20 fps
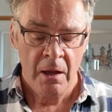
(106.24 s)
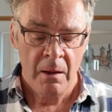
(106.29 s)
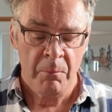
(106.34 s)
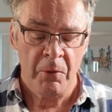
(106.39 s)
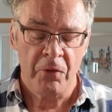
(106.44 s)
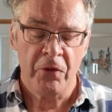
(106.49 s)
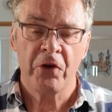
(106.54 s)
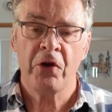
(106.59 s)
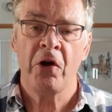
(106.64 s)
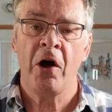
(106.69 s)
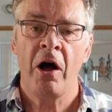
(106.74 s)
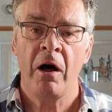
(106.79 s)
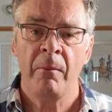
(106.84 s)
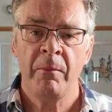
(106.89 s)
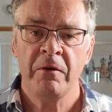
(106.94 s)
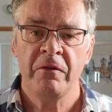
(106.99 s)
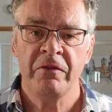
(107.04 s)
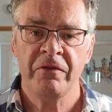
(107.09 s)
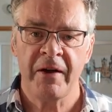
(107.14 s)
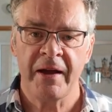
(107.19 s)
But the
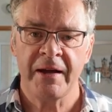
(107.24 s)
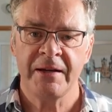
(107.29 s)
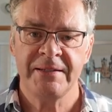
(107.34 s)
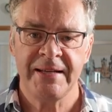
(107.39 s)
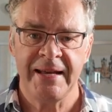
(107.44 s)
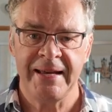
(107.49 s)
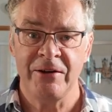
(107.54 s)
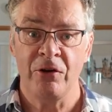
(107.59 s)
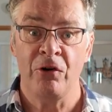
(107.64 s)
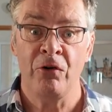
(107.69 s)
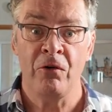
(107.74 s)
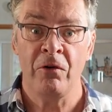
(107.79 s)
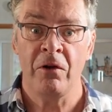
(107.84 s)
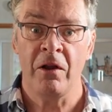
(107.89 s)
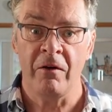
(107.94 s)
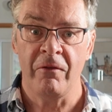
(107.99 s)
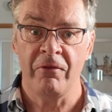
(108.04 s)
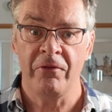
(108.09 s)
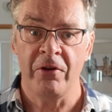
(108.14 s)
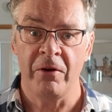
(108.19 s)
common factor in all
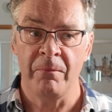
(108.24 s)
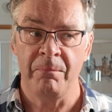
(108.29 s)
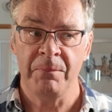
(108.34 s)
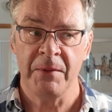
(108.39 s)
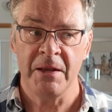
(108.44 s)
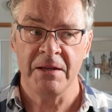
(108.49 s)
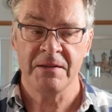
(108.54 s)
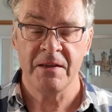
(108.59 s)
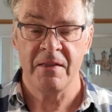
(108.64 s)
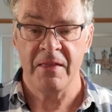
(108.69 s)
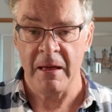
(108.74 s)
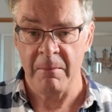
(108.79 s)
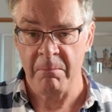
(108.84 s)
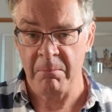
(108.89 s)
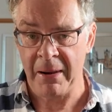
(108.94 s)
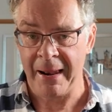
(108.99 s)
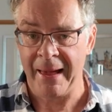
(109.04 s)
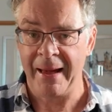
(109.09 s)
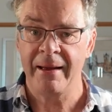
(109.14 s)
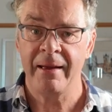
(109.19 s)
of them is that they're
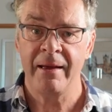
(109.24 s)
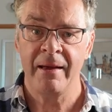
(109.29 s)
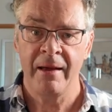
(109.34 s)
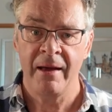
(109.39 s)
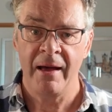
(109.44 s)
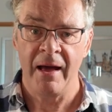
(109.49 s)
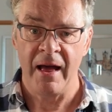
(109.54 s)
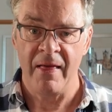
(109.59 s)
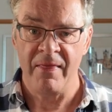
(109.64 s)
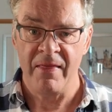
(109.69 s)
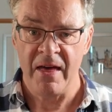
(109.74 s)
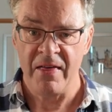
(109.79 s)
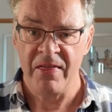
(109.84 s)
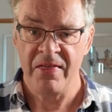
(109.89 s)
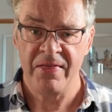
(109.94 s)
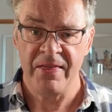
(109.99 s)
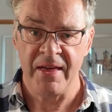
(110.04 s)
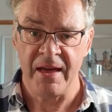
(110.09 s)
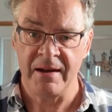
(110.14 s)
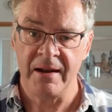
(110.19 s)
black and they're
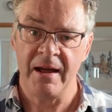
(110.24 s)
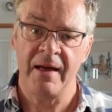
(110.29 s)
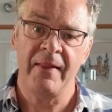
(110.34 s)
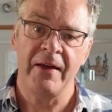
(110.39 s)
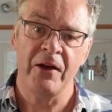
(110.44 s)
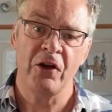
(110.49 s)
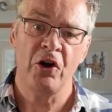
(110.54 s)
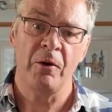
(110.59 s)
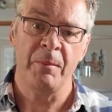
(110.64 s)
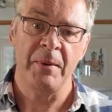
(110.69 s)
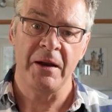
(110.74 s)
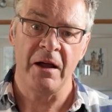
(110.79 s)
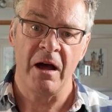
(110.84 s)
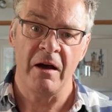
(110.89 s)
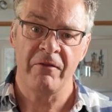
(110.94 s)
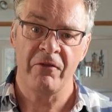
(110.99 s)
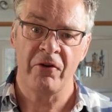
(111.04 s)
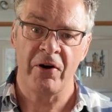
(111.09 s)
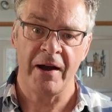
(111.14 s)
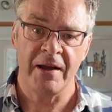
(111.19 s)
thin, and they come in
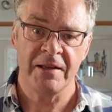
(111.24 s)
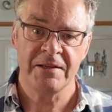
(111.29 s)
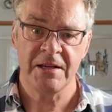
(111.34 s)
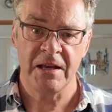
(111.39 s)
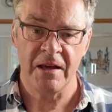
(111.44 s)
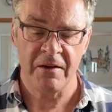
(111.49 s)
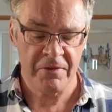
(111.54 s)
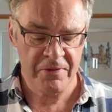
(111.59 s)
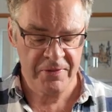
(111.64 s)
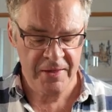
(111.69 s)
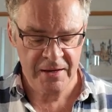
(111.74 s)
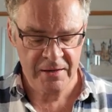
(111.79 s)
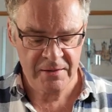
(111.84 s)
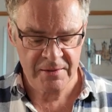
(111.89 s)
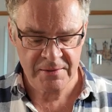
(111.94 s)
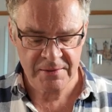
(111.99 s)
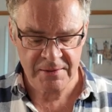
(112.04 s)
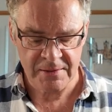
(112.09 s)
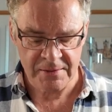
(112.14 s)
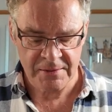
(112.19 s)
a variety of
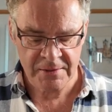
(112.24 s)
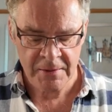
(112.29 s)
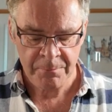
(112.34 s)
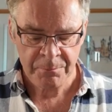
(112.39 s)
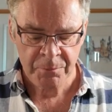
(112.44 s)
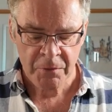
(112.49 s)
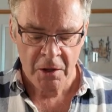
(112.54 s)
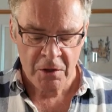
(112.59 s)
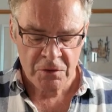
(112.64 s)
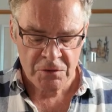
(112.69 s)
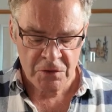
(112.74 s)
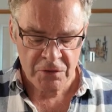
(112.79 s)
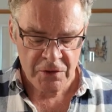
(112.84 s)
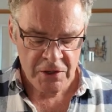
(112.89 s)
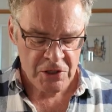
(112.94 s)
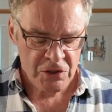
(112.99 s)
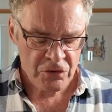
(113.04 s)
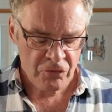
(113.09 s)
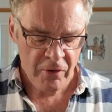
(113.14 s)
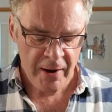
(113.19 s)
thicknesses. So
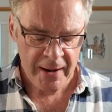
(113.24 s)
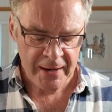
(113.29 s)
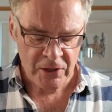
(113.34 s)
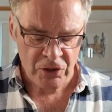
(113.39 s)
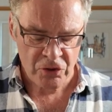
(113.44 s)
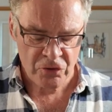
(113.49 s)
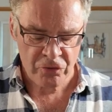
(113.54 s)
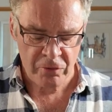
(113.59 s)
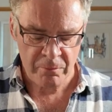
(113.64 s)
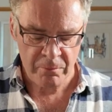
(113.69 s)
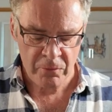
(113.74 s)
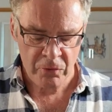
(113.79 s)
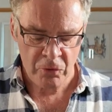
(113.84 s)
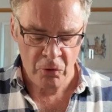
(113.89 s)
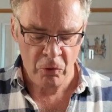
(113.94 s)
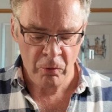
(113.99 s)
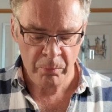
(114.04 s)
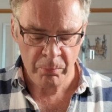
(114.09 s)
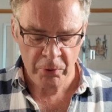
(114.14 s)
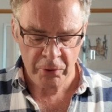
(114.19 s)
these range from
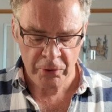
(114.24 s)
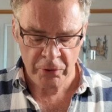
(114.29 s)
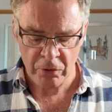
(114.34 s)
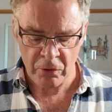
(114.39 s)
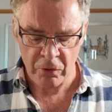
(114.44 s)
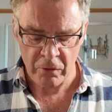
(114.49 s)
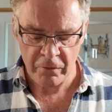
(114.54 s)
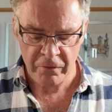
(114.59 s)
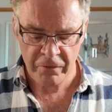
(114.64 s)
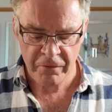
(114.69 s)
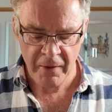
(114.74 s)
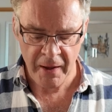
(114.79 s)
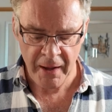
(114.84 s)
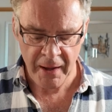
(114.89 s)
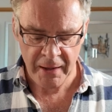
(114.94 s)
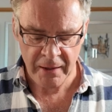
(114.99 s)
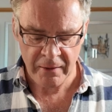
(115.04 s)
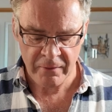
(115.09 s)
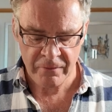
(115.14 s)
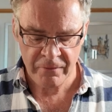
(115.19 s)

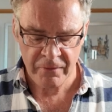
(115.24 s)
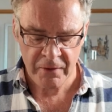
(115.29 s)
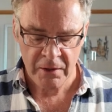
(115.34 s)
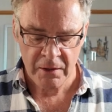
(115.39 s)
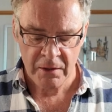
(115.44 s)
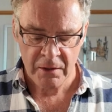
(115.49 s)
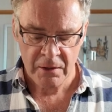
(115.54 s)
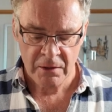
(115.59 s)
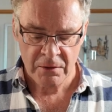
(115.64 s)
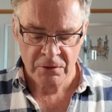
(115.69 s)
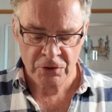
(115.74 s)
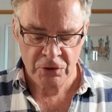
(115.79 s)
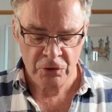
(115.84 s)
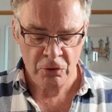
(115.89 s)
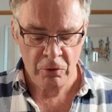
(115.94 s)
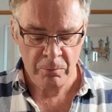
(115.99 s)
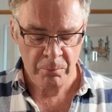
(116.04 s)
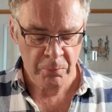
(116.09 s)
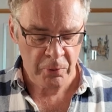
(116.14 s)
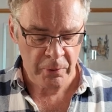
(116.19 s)
0.05 to
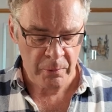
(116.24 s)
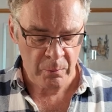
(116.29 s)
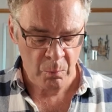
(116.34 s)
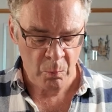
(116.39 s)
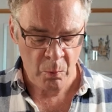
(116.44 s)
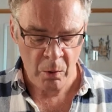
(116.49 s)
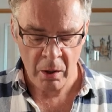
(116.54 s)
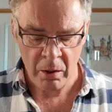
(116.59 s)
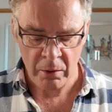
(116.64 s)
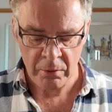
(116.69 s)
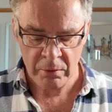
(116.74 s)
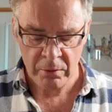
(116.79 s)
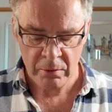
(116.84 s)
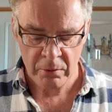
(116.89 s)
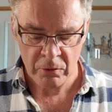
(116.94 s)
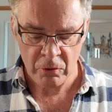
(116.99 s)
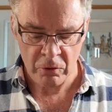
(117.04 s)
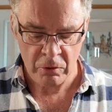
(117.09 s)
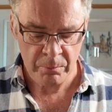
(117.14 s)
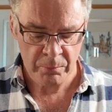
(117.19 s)
0.1,
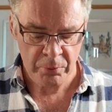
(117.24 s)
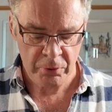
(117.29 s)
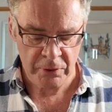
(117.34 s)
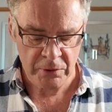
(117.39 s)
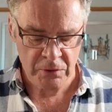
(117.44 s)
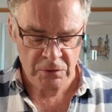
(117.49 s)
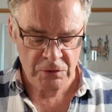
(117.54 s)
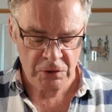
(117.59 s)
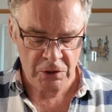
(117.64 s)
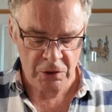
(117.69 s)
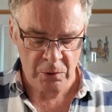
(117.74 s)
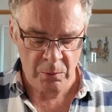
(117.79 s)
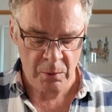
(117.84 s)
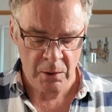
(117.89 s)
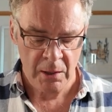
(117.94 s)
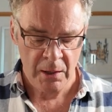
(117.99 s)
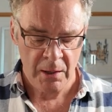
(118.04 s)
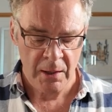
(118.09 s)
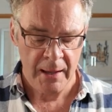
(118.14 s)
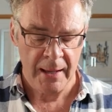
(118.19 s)
0.2
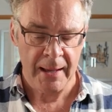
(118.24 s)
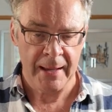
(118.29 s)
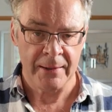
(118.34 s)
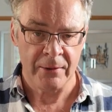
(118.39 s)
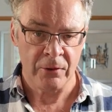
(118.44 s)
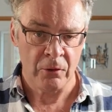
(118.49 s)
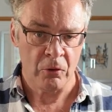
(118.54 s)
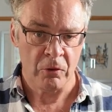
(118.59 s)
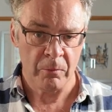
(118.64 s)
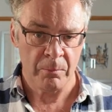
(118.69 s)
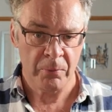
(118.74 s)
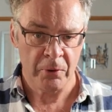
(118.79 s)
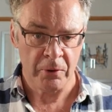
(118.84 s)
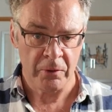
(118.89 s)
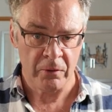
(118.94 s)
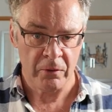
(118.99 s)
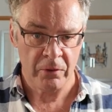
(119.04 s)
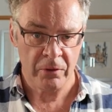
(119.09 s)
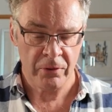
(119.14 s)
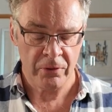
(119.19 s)
and
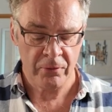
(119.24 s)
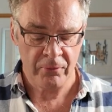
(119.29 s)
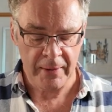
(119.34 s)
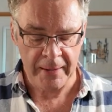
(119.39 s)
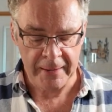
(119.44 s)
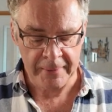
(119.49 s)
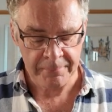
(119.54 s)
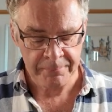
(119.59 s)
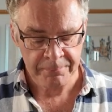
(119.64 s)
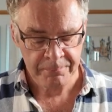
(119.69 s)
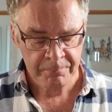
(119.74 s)
0.3.